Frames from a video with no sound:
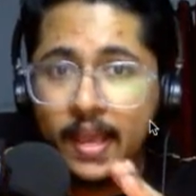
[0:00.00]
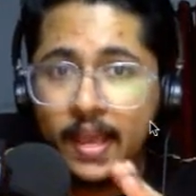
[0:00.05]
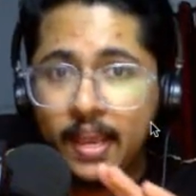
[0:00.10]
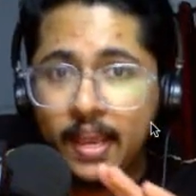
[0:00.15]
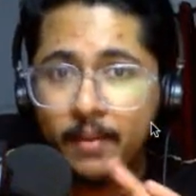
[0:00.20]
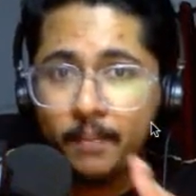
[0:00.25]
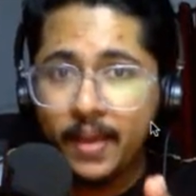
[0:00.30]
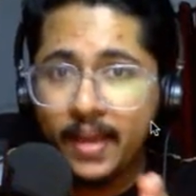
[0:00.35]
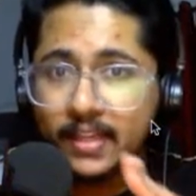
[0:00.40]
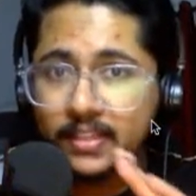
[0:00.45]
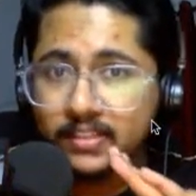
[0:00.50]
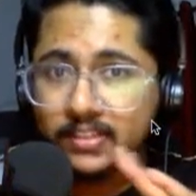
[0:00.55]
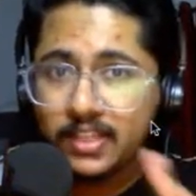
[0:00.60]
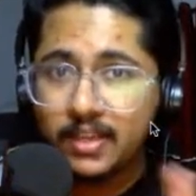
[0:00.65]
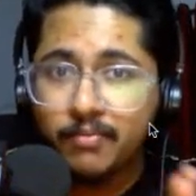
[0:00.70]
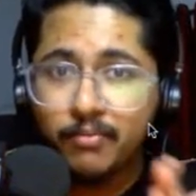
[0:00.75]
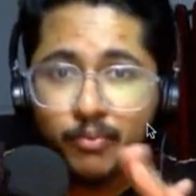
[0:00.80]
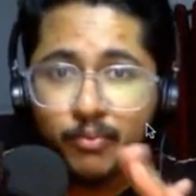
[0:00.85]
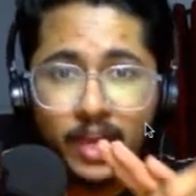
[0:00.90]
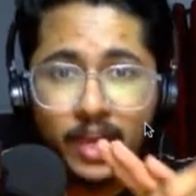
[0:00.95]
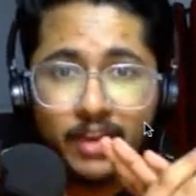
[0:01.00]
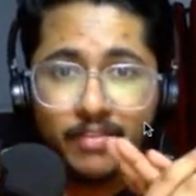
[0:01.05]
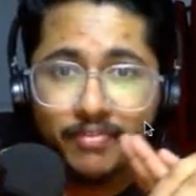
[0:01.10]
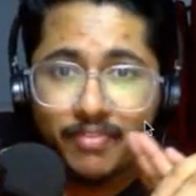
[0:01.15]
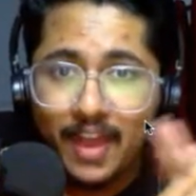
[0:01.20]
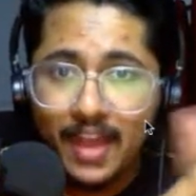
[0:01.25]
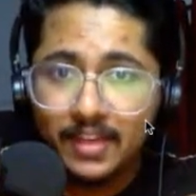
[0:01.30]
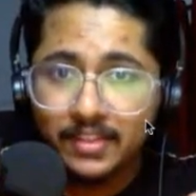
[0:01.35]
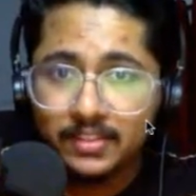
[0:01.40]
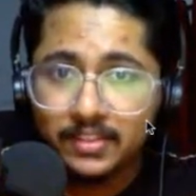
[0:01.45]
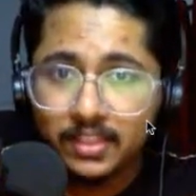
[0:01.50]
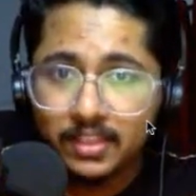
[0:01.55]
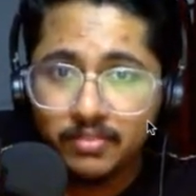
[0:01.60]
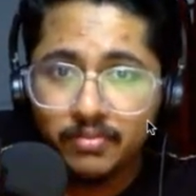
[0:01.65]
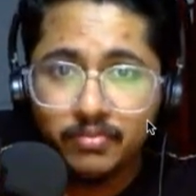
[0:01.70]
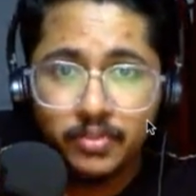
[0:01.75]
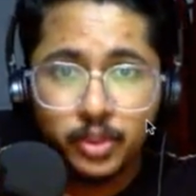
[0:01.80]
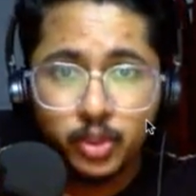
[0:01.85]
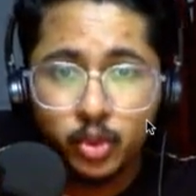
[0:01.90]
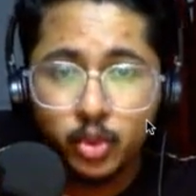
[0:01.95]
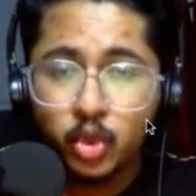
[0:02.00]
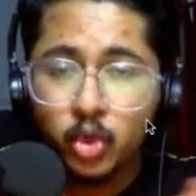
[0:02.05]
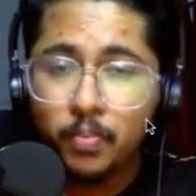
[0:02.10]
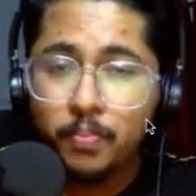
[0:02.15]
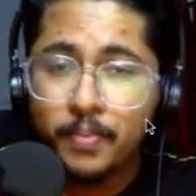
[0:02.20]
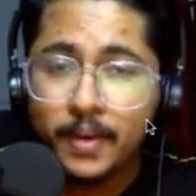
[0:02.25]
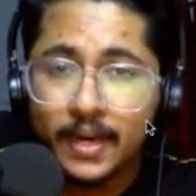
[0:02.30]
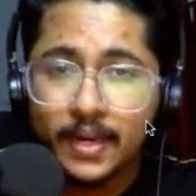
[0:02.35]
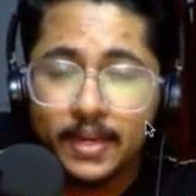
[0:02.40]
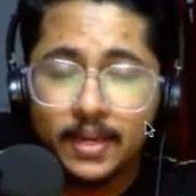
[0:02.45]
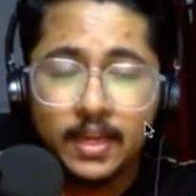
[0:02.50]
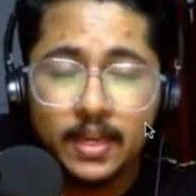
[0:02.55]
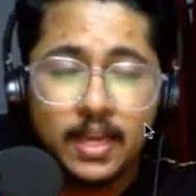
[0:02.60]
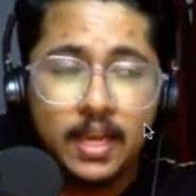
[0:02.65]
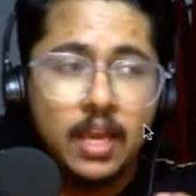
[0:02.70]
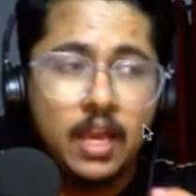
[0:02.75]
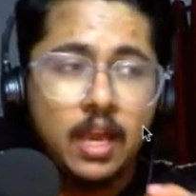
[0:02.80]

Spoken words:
It might seem very fancy to you, but